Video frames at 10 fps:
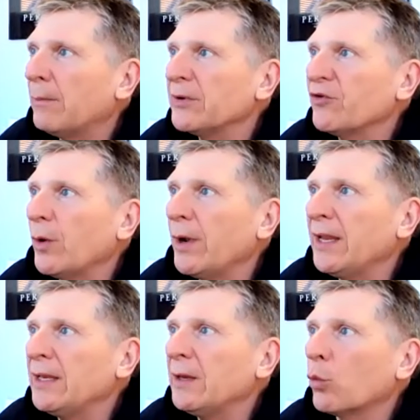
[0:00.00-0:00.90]

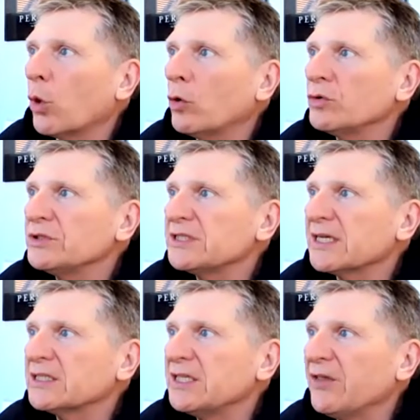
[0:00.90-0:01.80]
between rows
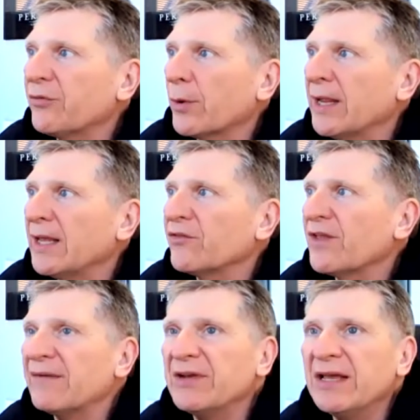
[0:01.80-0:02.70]
63 and
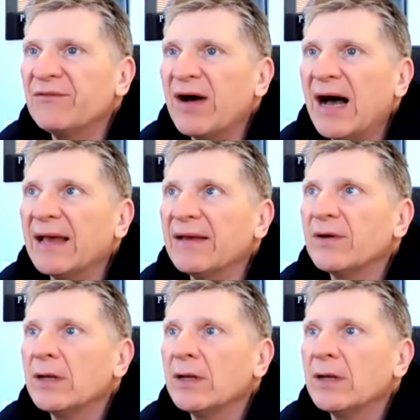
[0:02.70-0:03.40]
75.